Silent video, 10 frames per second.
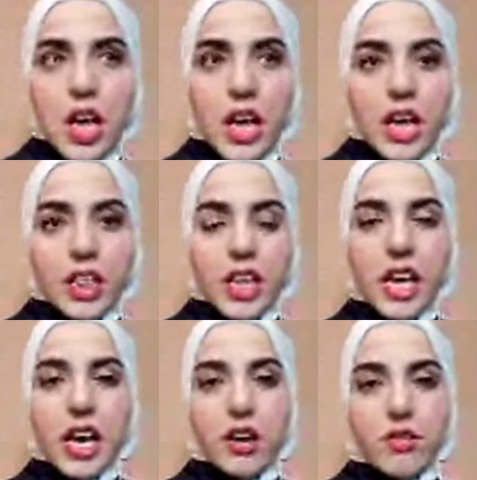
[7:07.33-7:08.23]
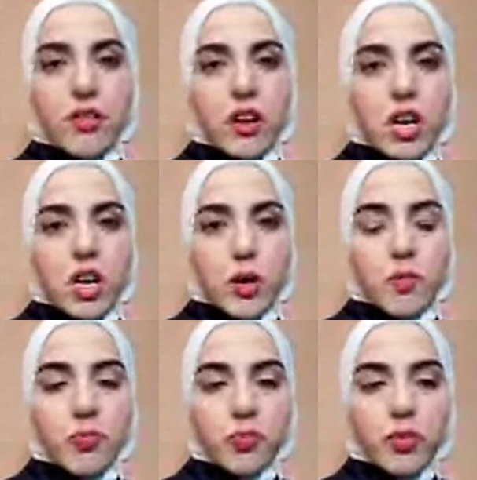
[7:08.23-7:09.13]
And they have
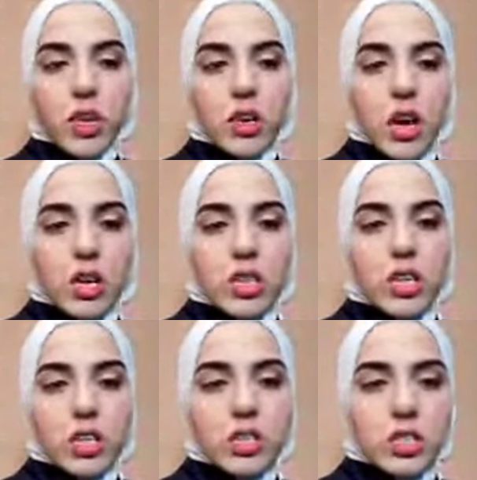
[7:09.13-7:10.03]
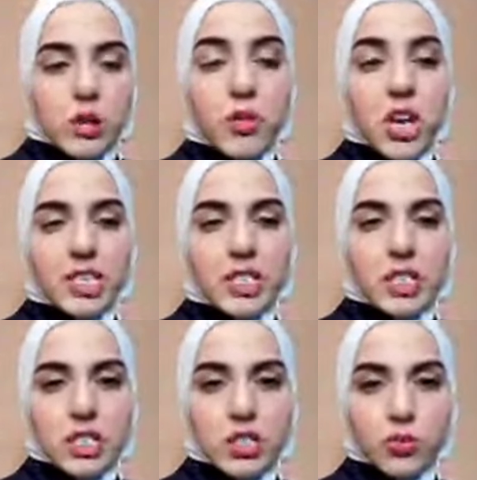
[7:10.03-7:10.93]
um, uh, summarized
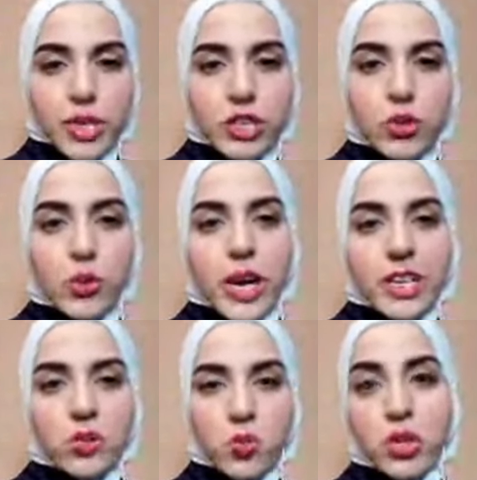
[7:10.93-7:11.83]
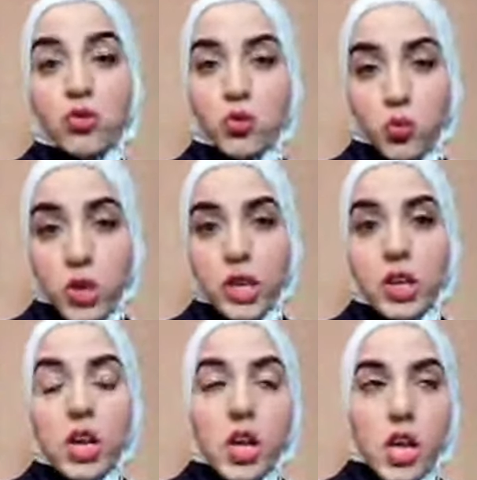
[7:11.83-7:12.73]
this ratio as one to one.